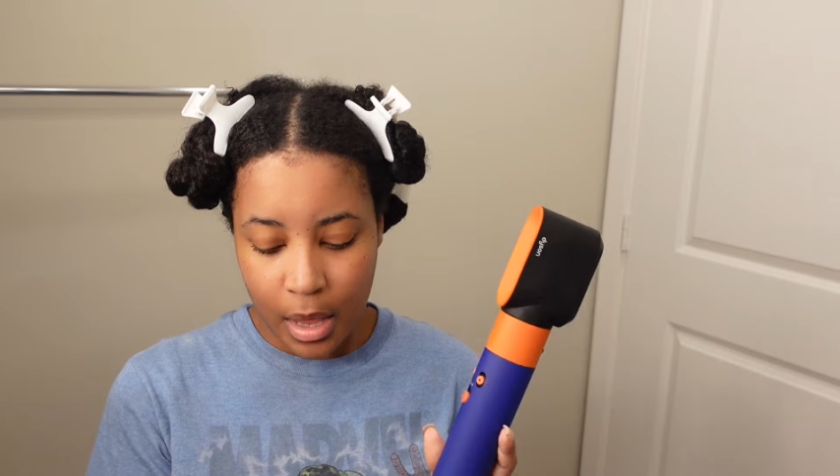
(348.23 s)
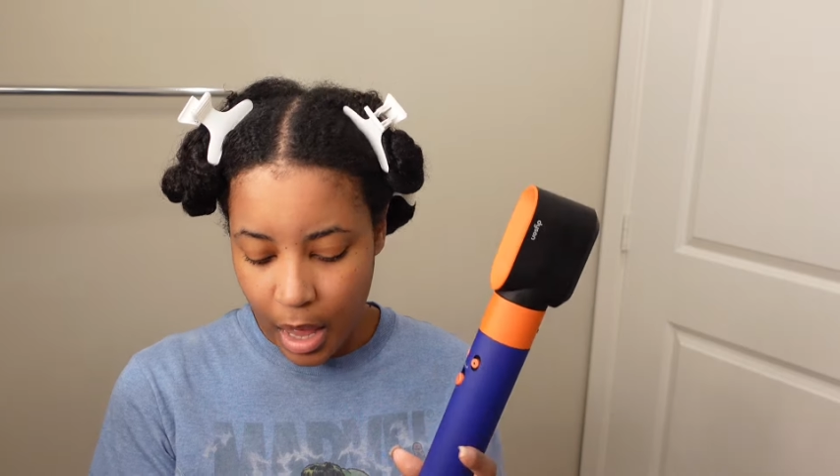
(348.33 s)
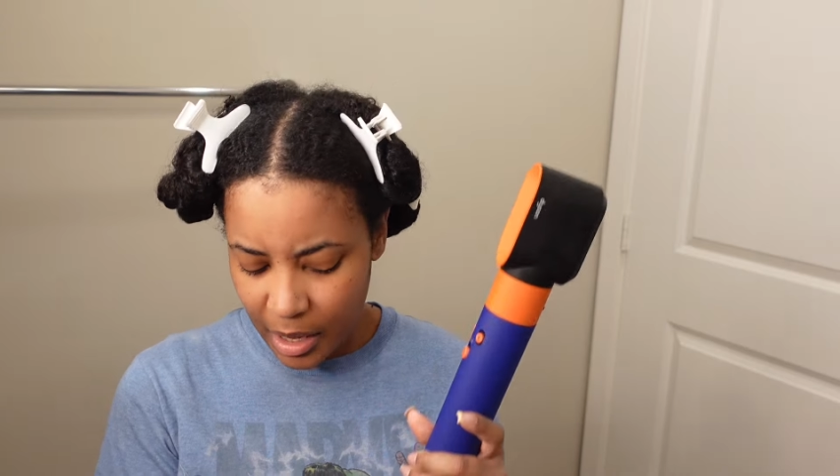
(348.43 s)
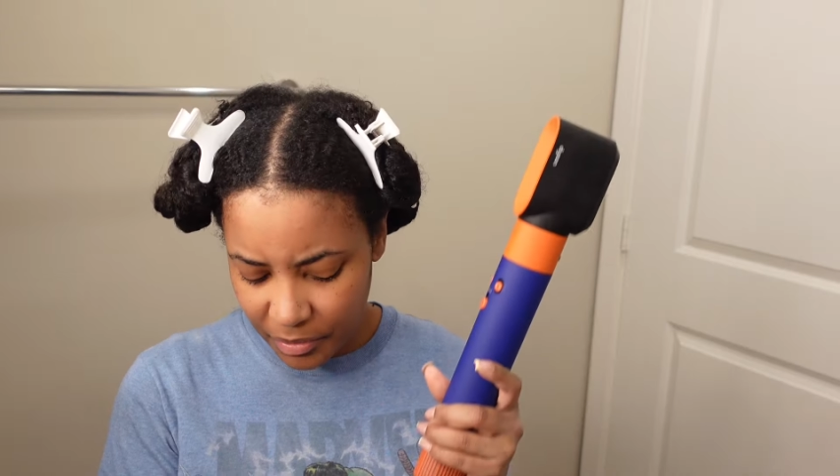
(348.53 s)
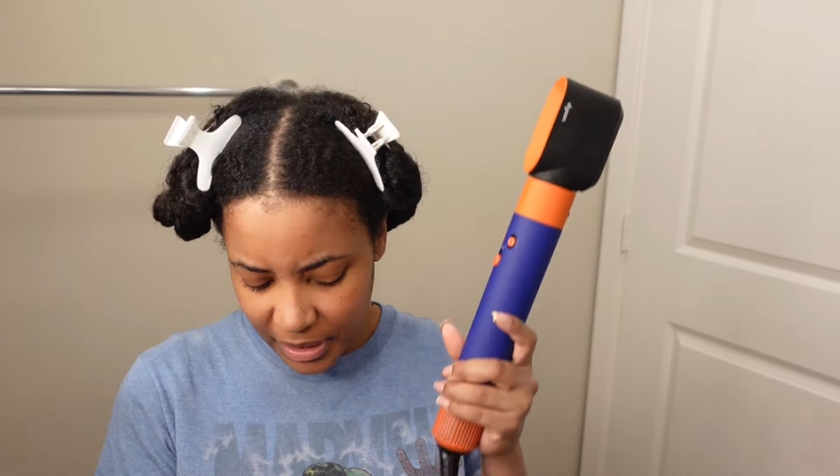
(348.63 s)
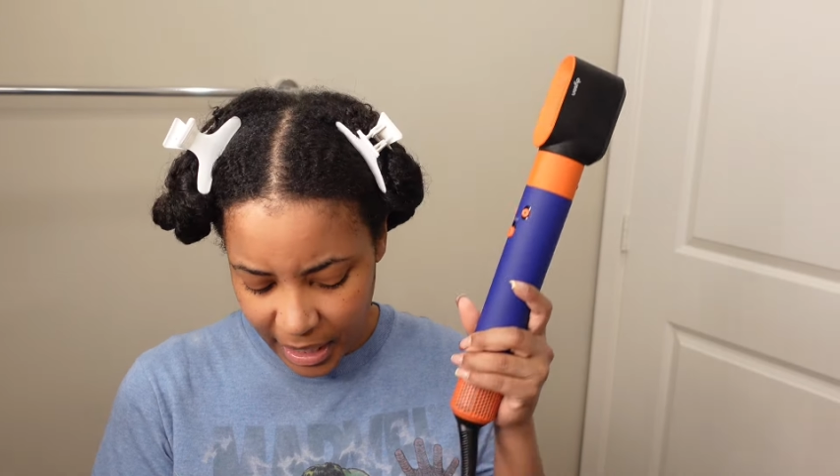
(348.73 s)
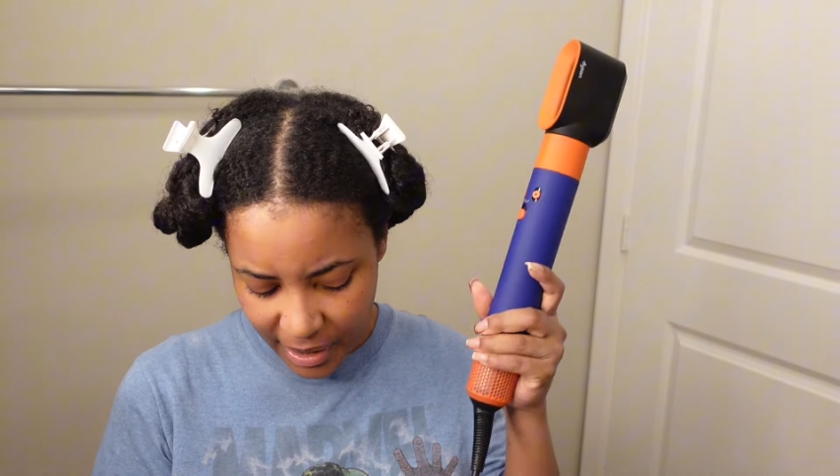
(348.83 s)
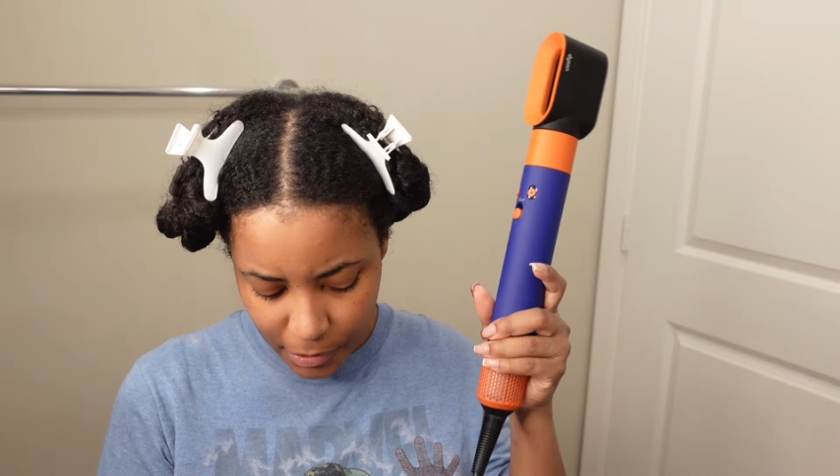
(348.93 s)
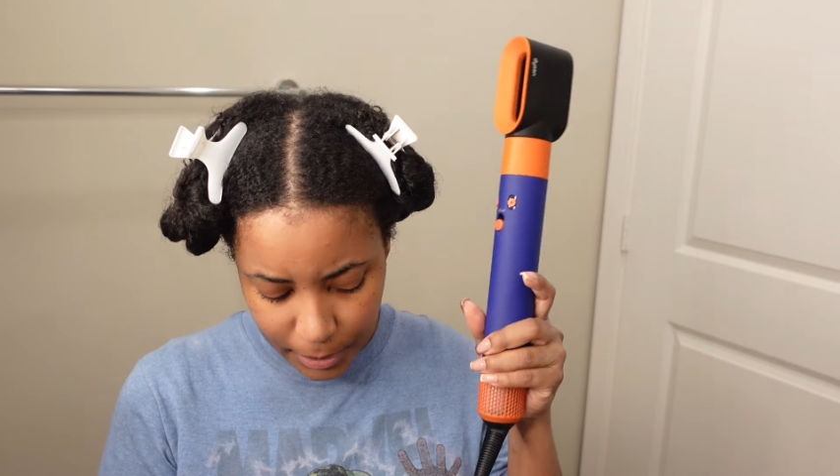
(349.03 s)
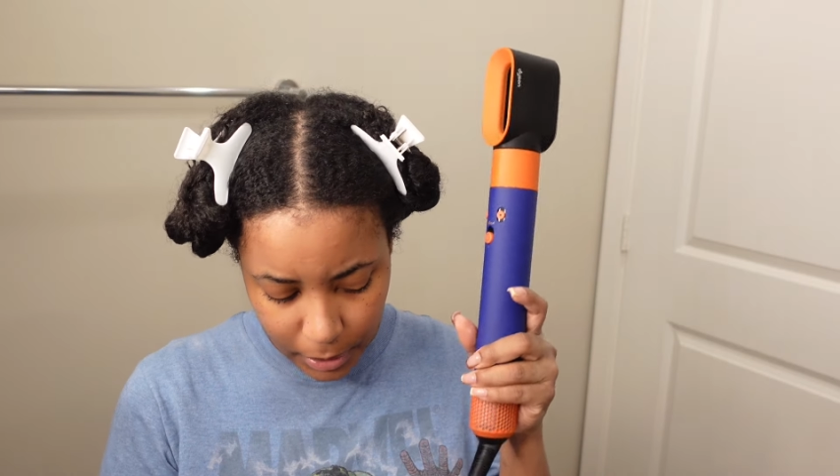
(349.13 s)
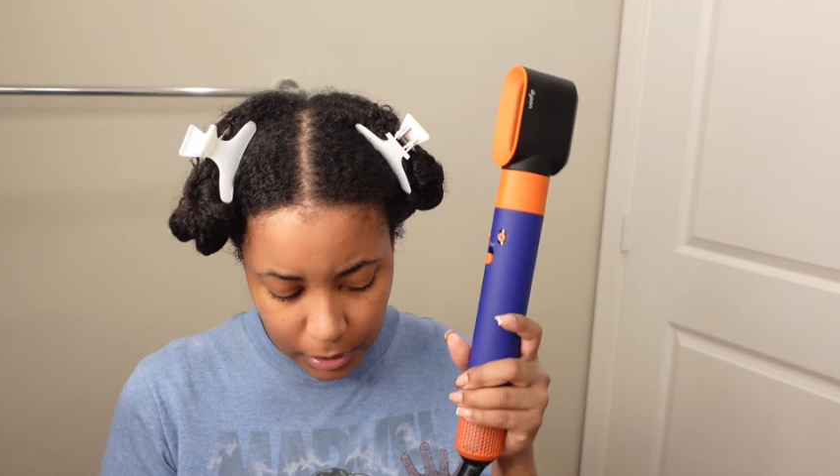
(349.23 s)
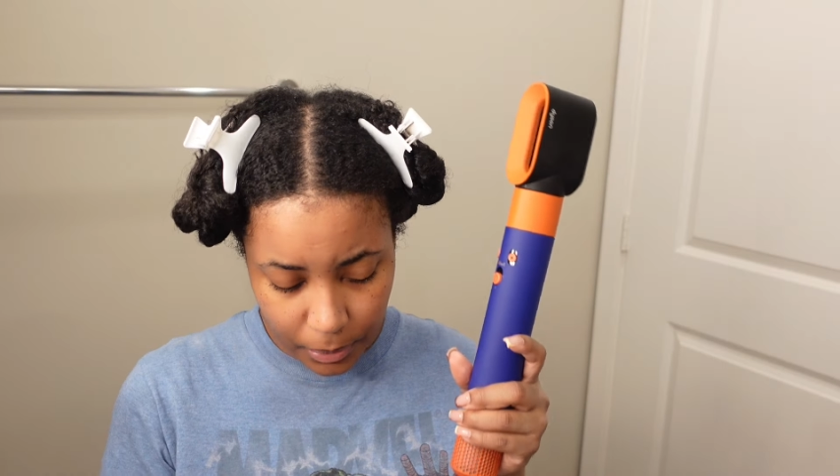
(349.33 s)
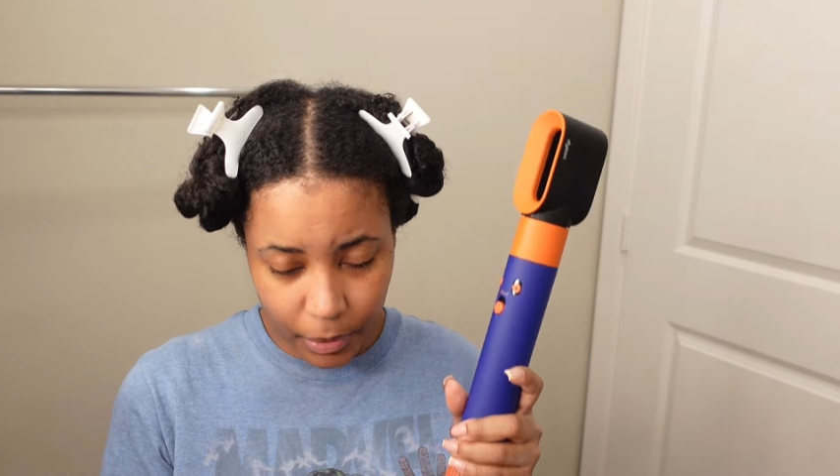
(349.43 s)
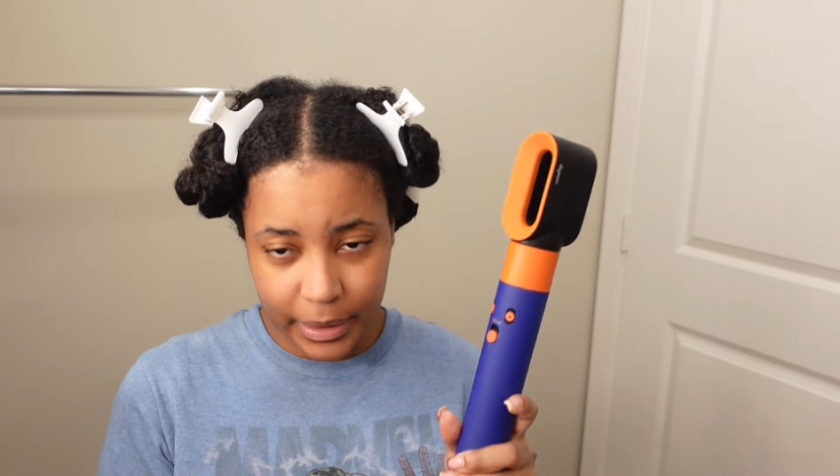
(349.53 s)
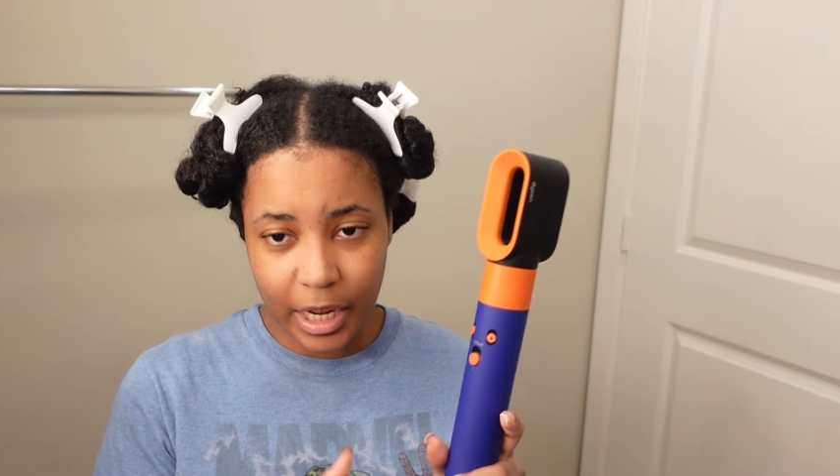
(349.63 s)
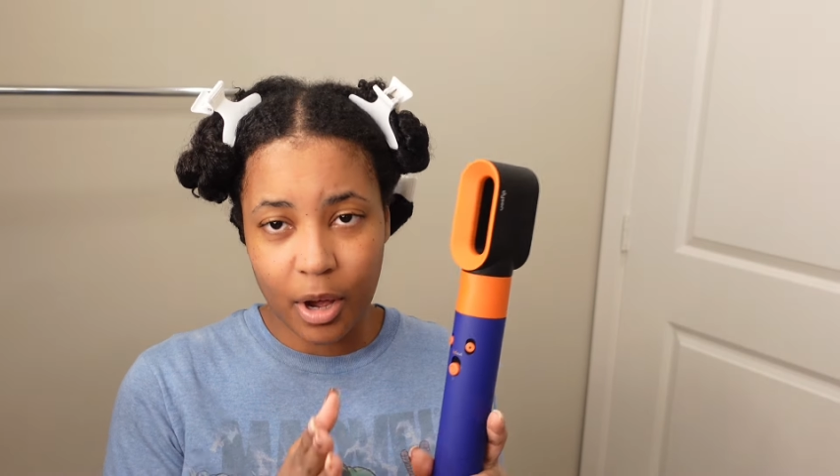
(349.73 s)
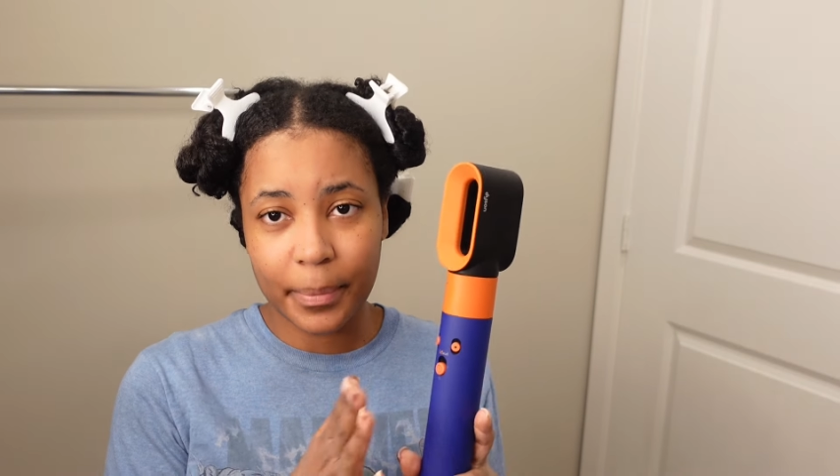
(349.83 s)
I don't think I have it plugged up right now,